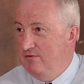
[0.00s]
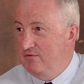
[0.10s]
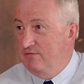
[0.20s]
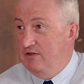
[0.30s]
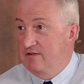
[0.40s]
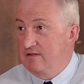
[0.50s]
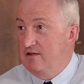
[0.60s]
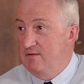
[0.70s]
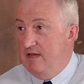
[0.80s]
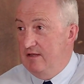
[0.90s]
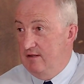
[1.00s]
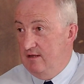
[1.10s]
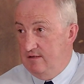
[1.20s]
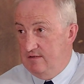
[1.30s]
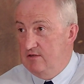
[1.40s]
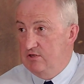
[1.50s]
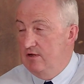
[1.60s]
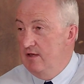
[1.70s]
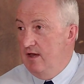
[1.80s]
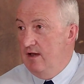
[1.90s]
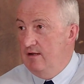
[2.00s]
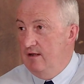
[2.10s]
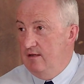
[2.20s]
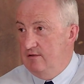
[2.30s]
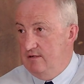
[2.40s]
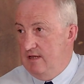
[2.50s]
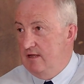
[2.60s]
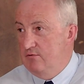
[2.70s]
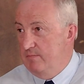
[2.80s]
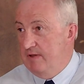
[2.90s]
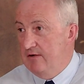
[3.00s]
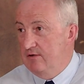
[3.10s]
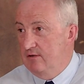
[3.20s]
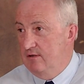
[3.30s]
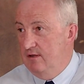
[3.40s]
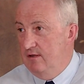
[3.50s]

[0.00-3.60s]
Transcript: So if you decide to make a decision to take out a paddock,